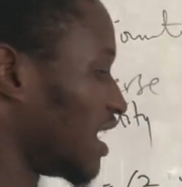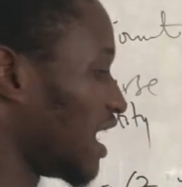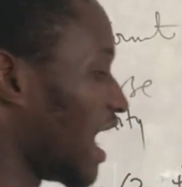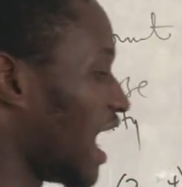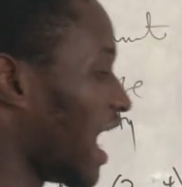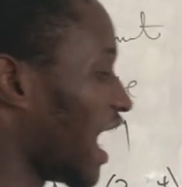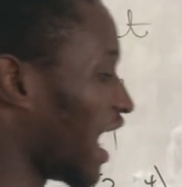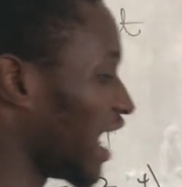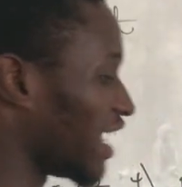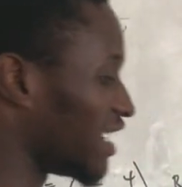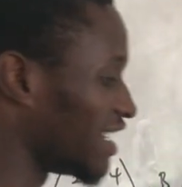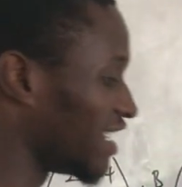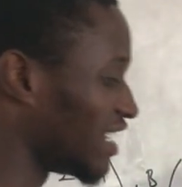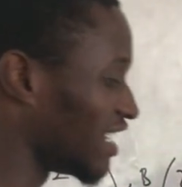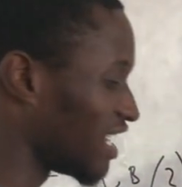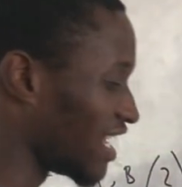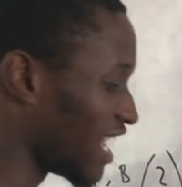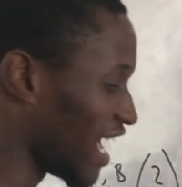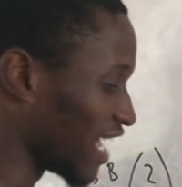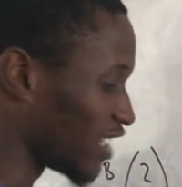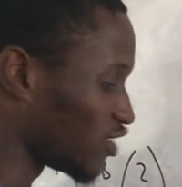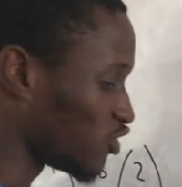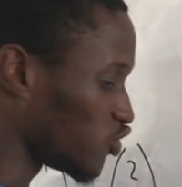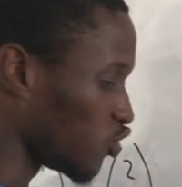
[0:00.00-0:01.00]
I did it
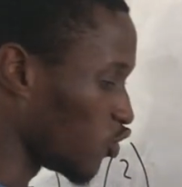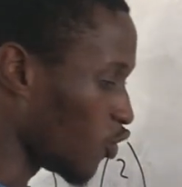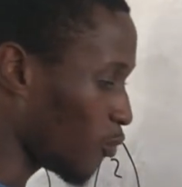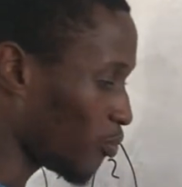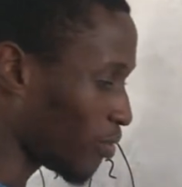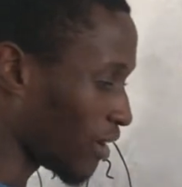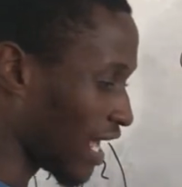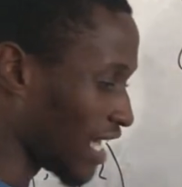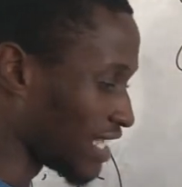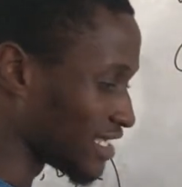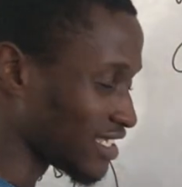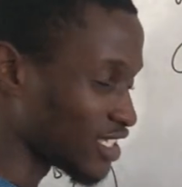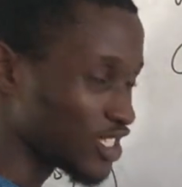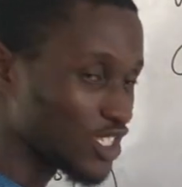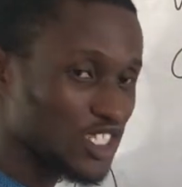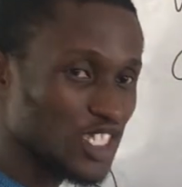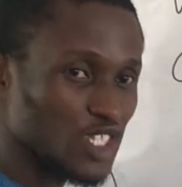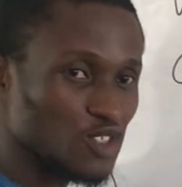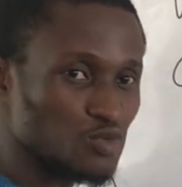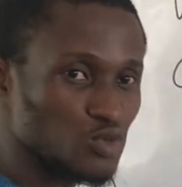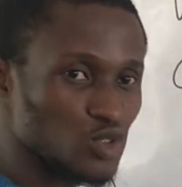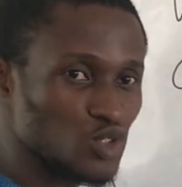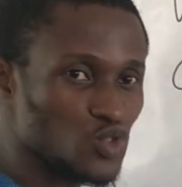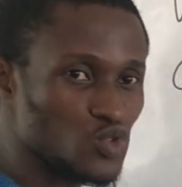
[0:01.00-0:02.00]
like 2 plus this
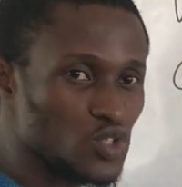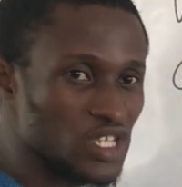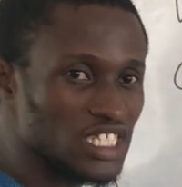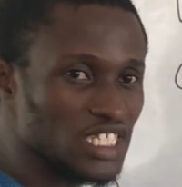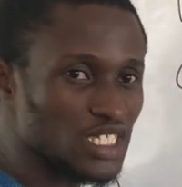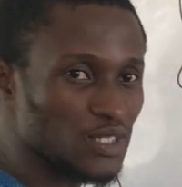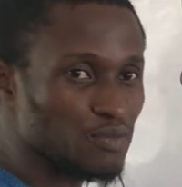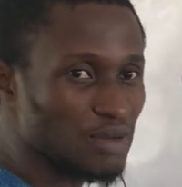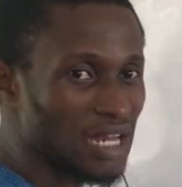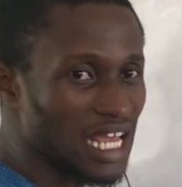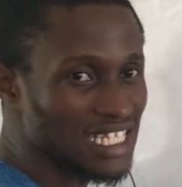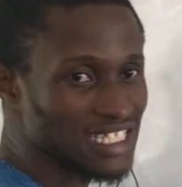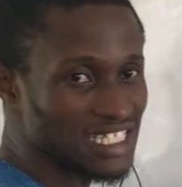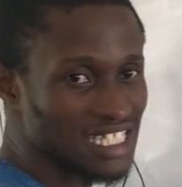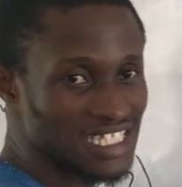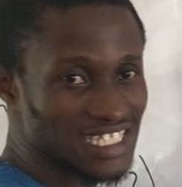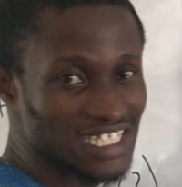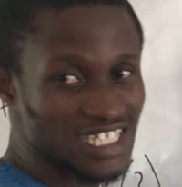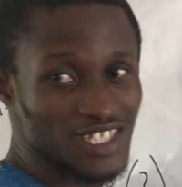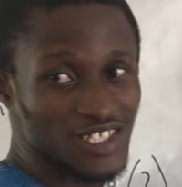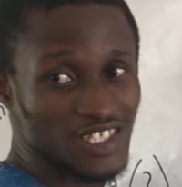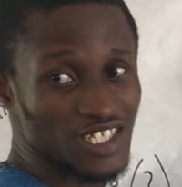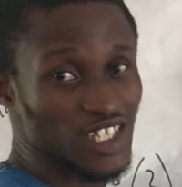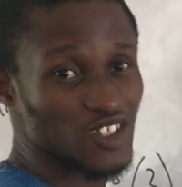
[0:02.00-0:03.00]
gives me 20 plus the
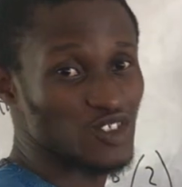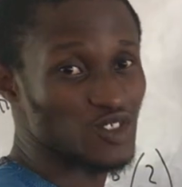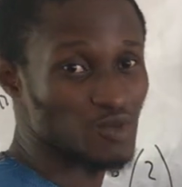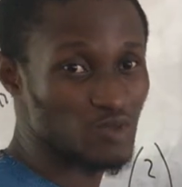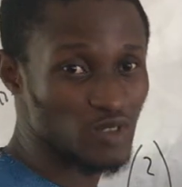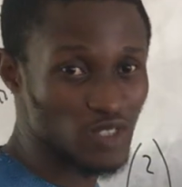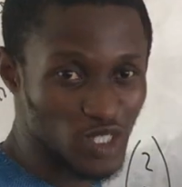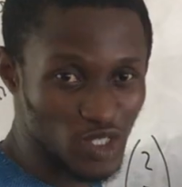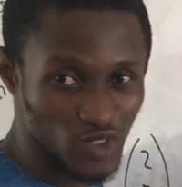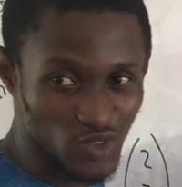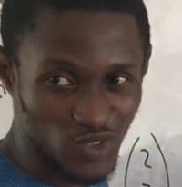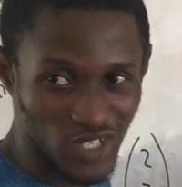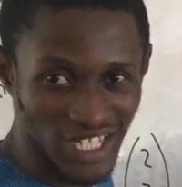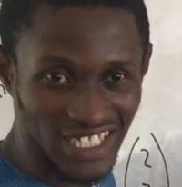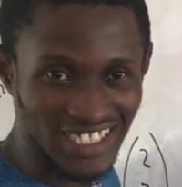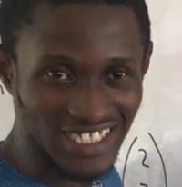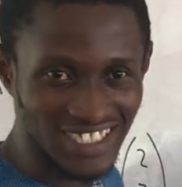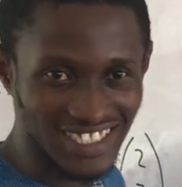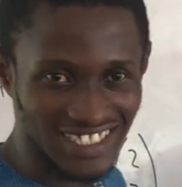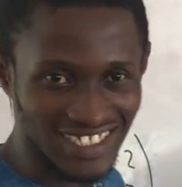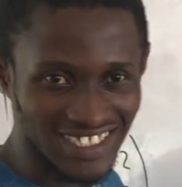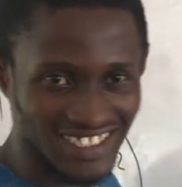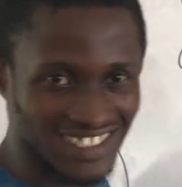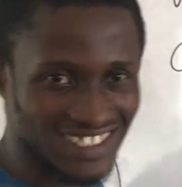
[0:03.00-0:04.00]
6 gives me the
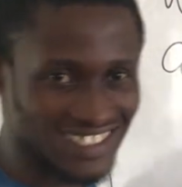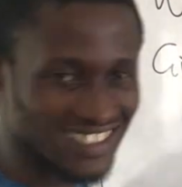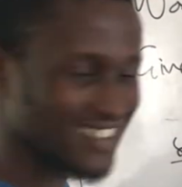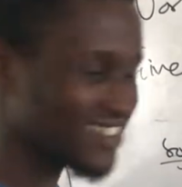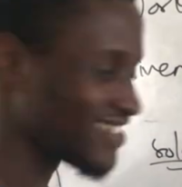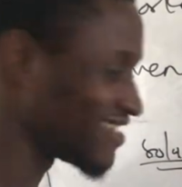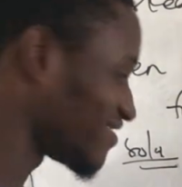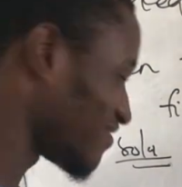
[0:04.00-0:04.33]
26.